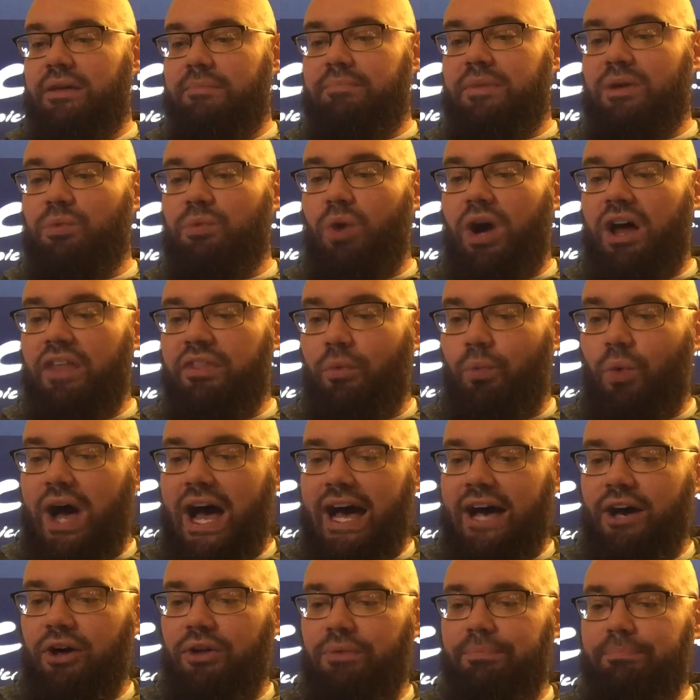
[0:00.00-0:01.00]
Meanwhile, the
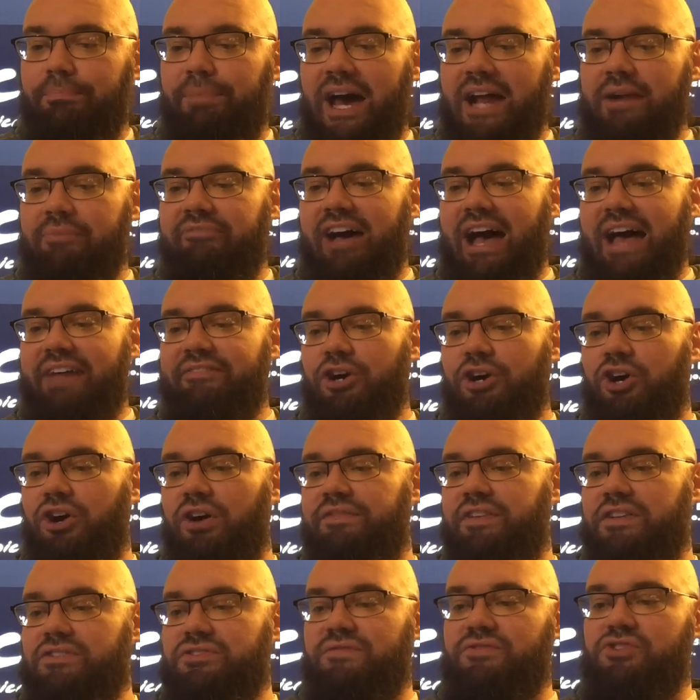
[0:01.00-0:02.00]
Wild, bottom five in
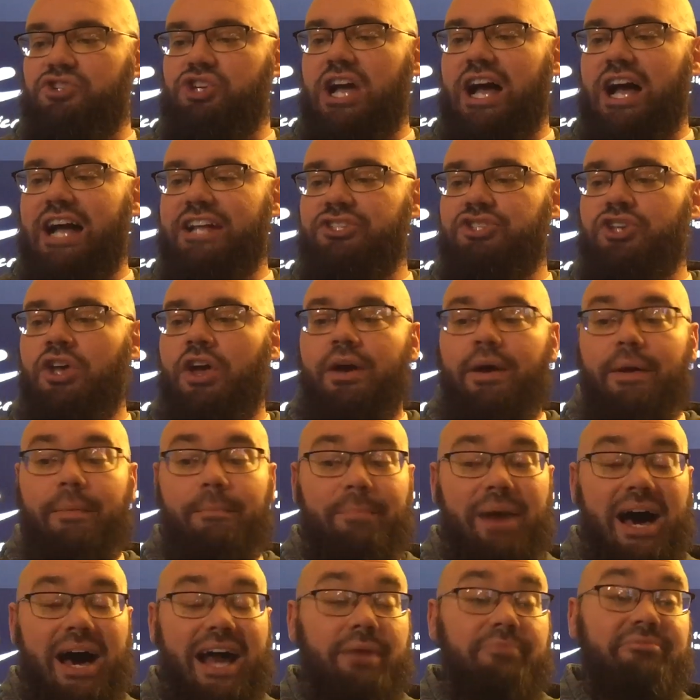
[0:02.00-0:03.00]
offensive shots,
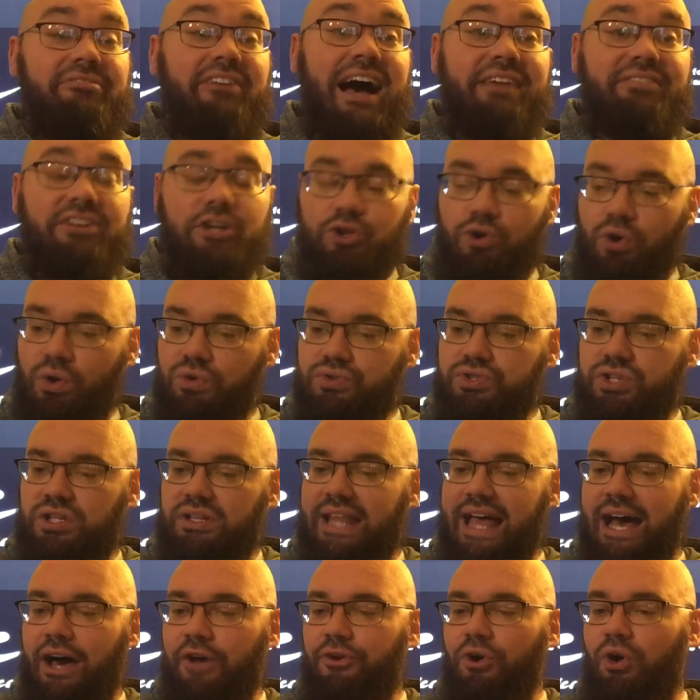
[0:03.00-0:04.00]
bottom five in goals
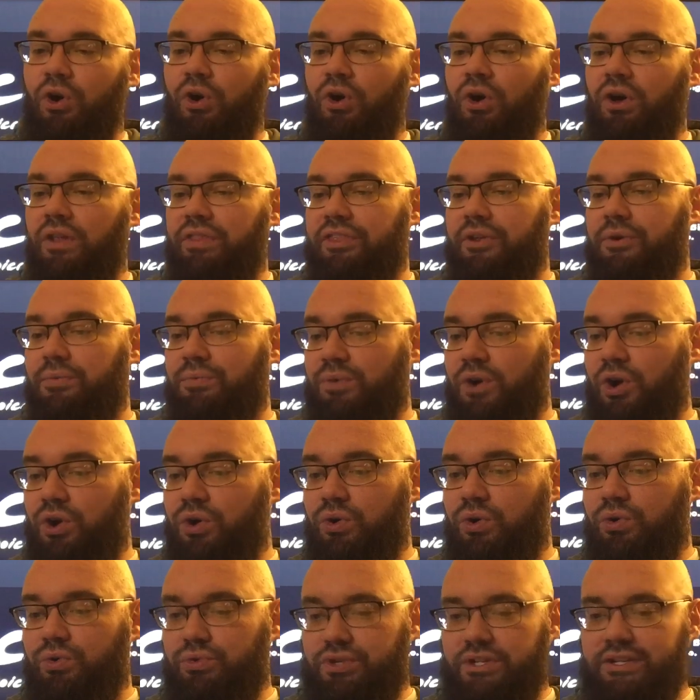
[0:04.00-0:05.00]
allowed on the
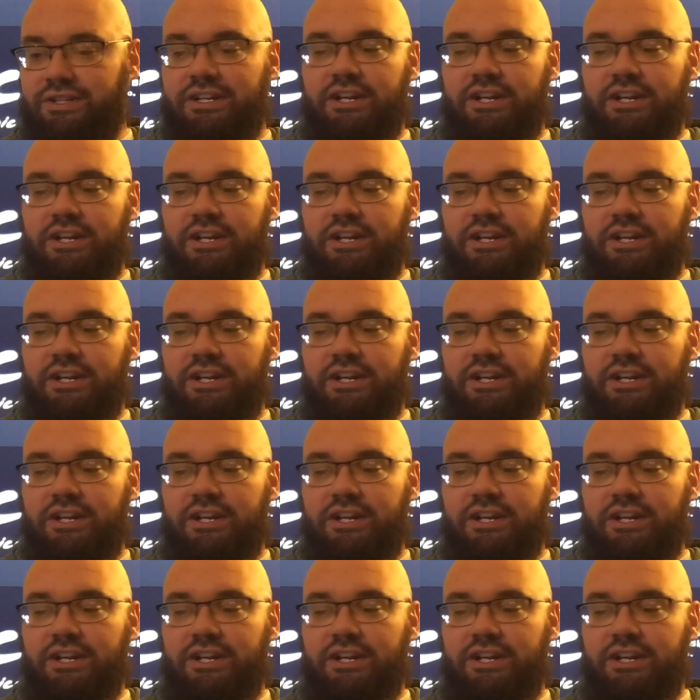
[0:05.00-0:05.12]
road.